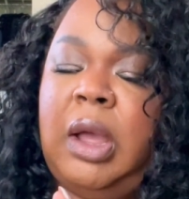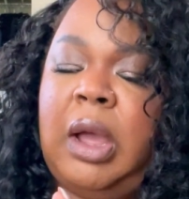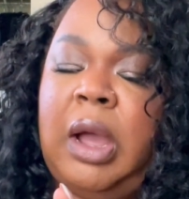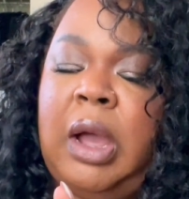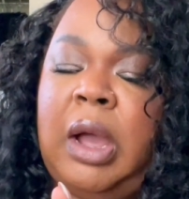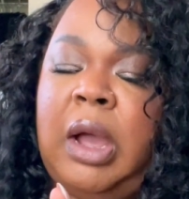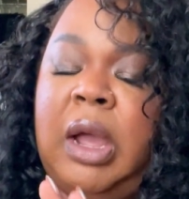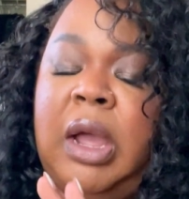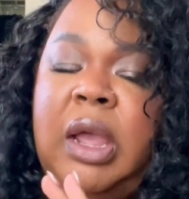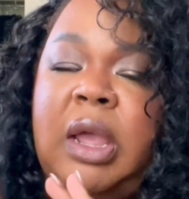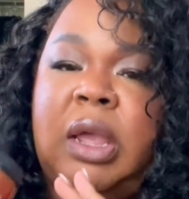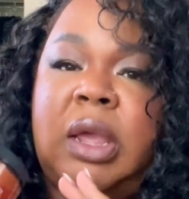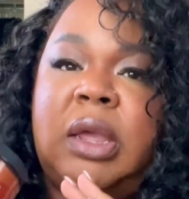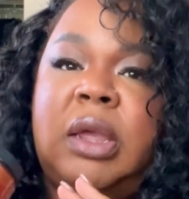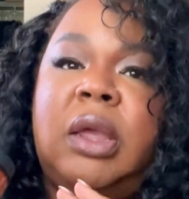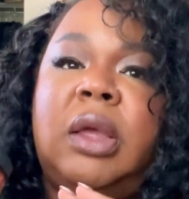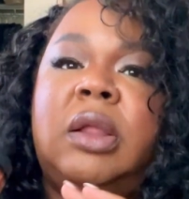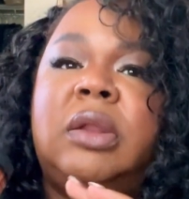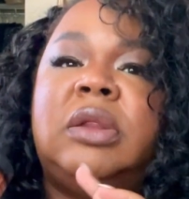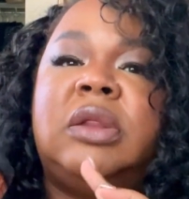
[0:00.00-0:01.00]

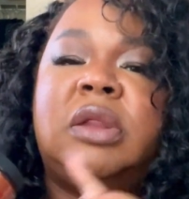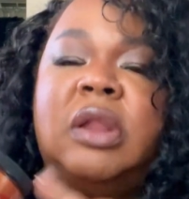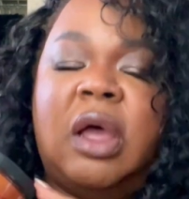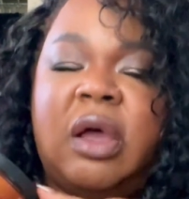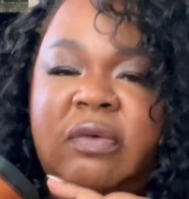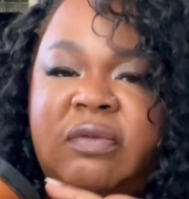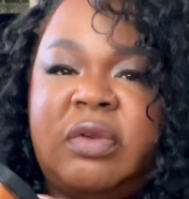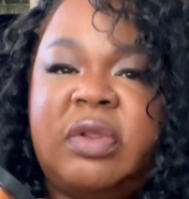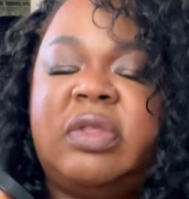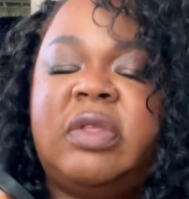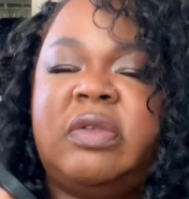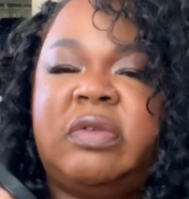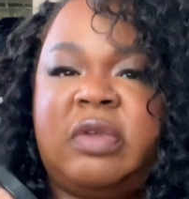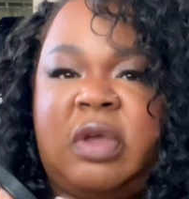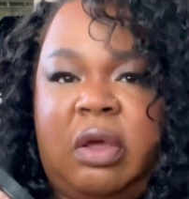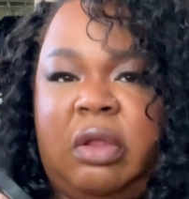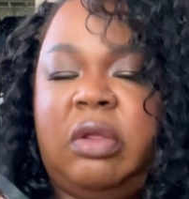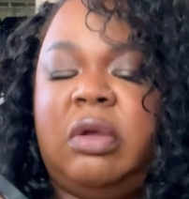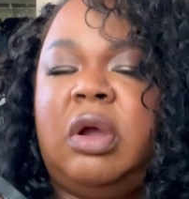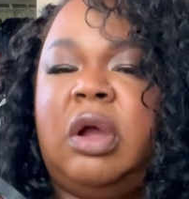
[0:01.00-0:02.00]
I loved this
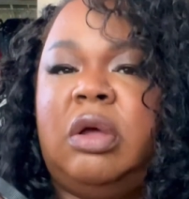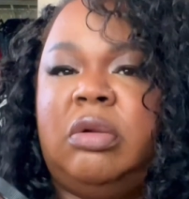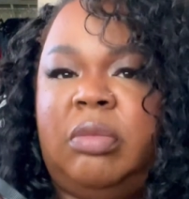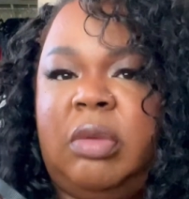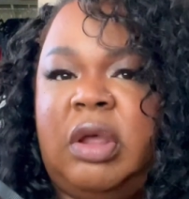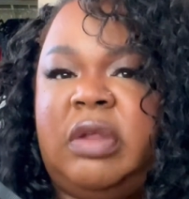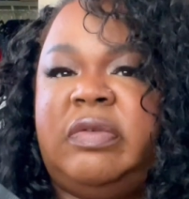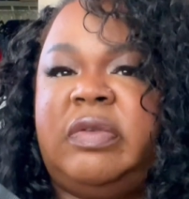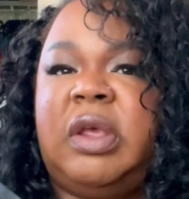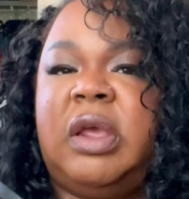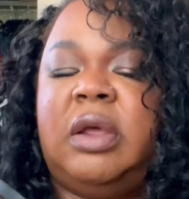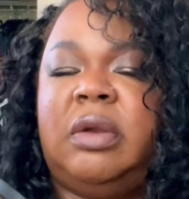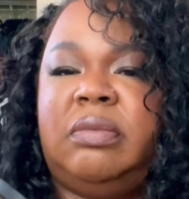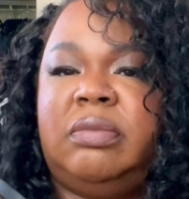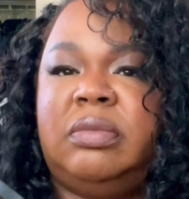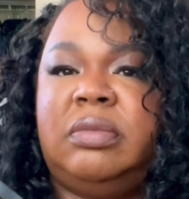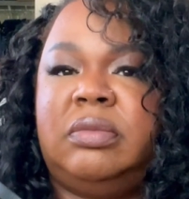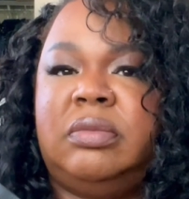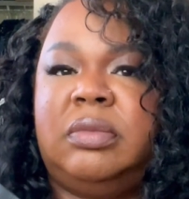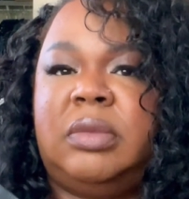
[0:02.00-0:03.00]
color on my skin.
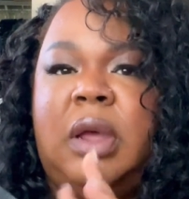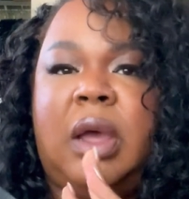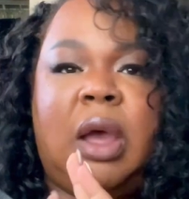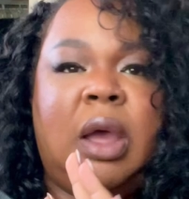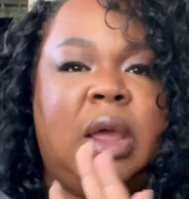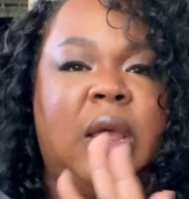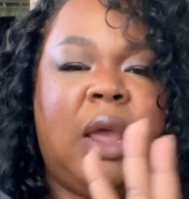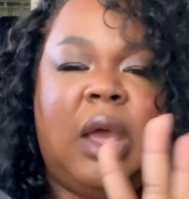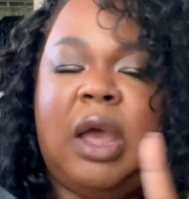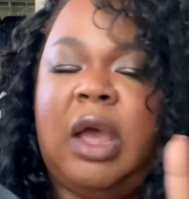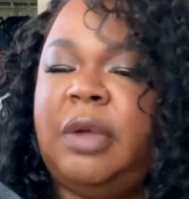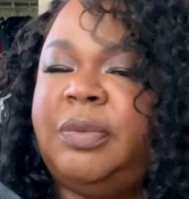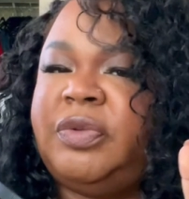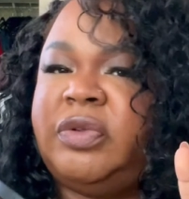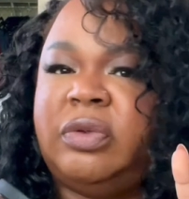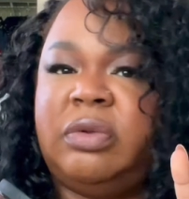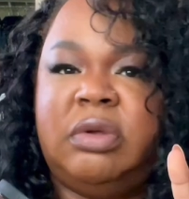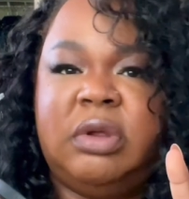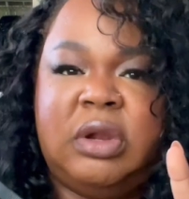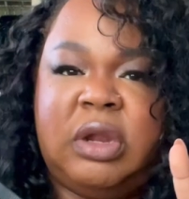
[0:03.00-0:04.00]
I
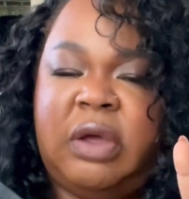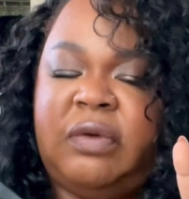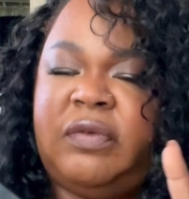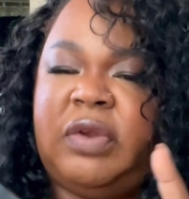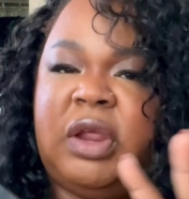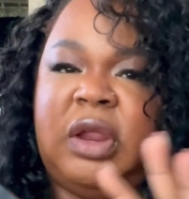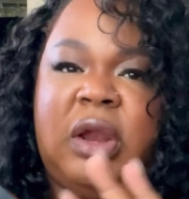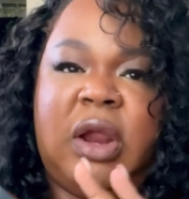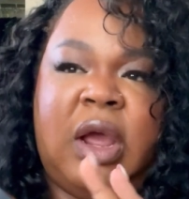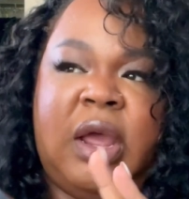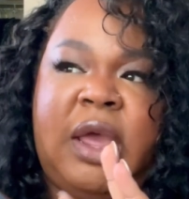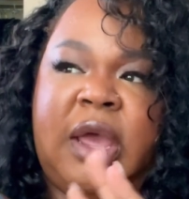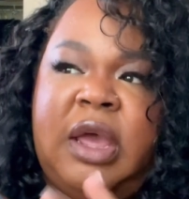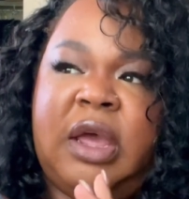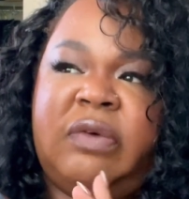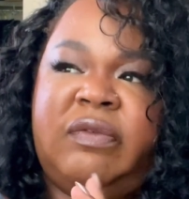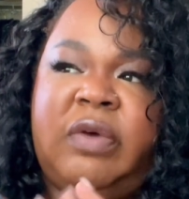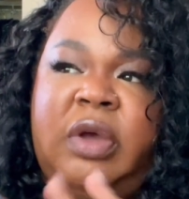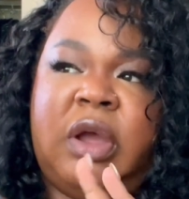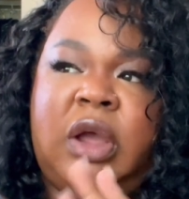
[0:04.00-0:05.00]
absolutely loved it. I
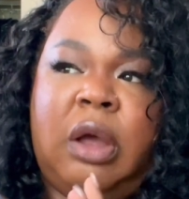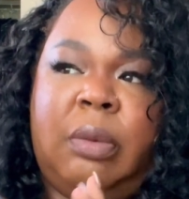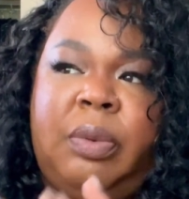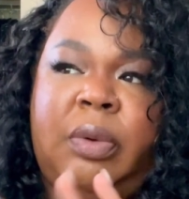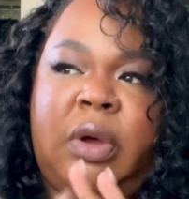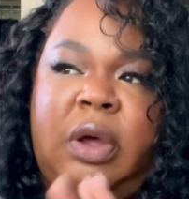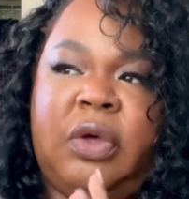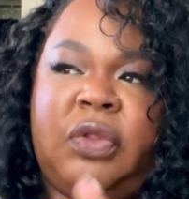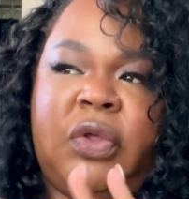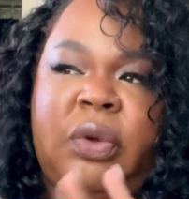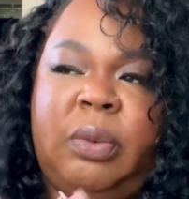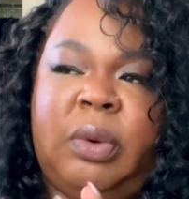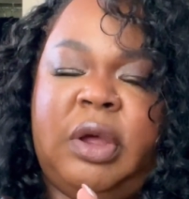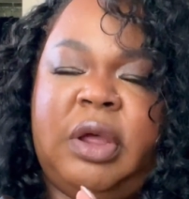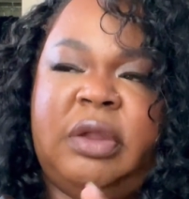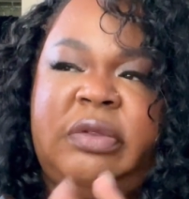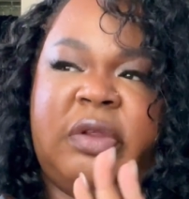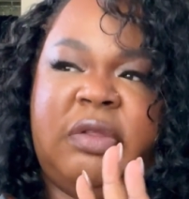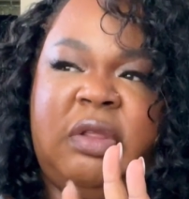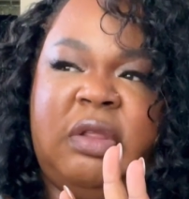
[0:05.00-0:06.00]
have a couple other
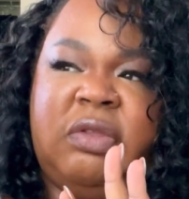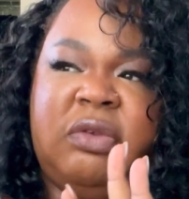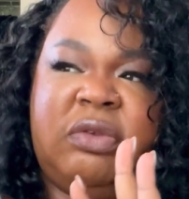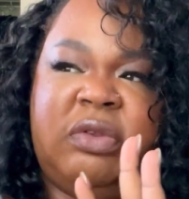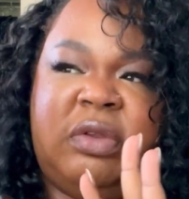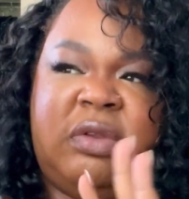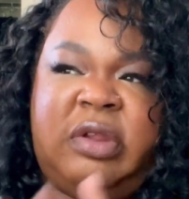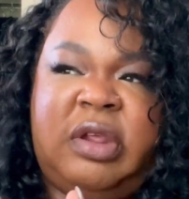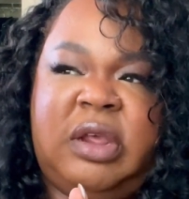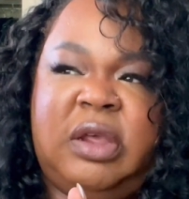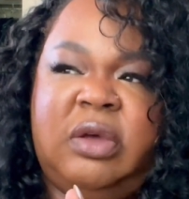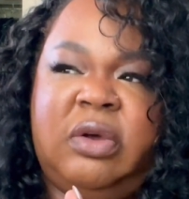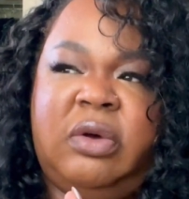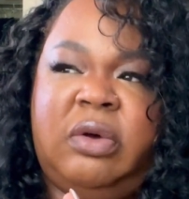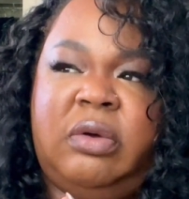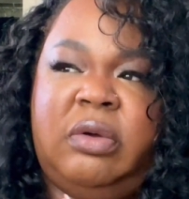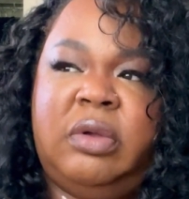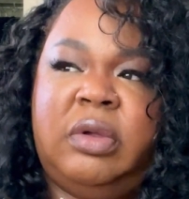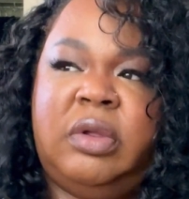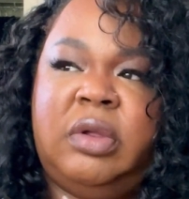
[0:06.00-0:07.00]
ones. I think there's a teal,